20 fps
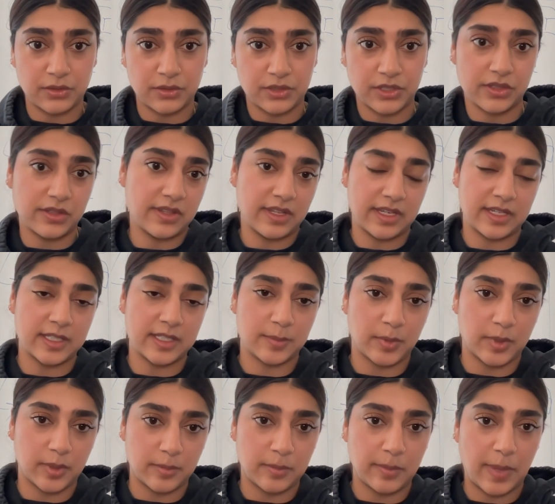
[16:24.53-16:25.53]
good things,
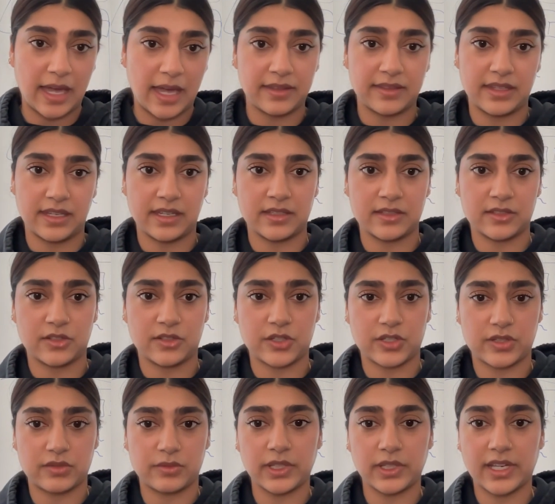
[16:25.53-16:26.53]
but bad things or
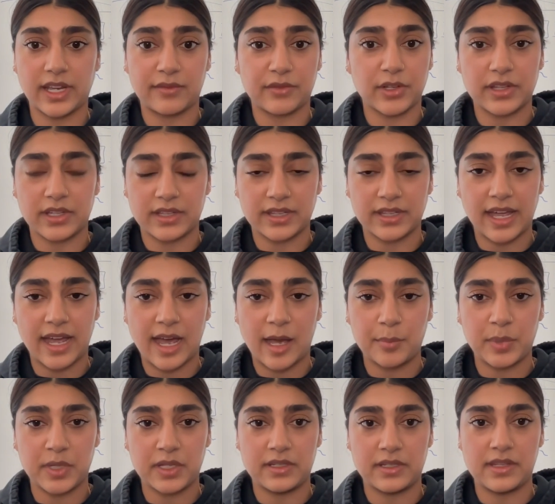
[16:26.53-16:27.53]
just really everything that
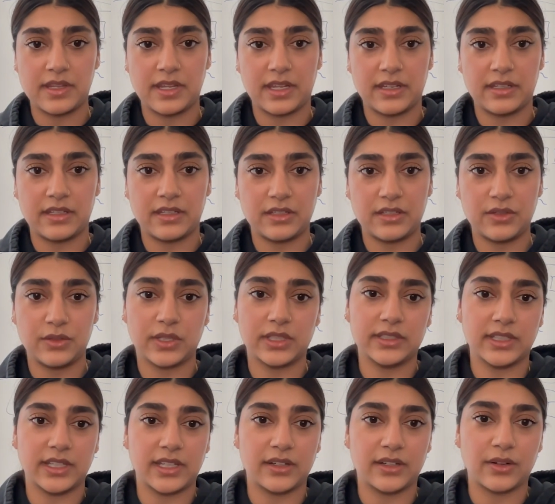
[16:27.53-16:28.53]
happened, then you
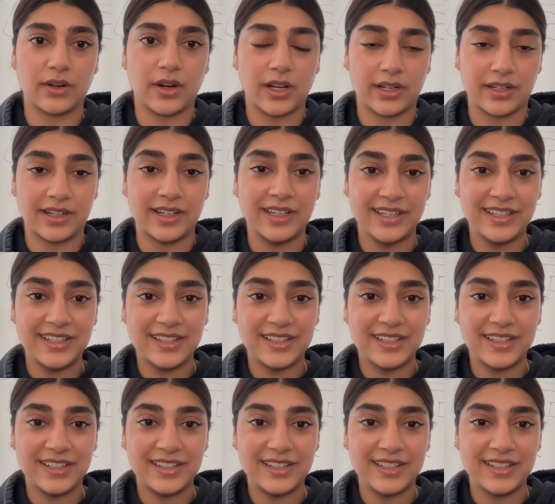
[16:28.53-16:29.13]
can later on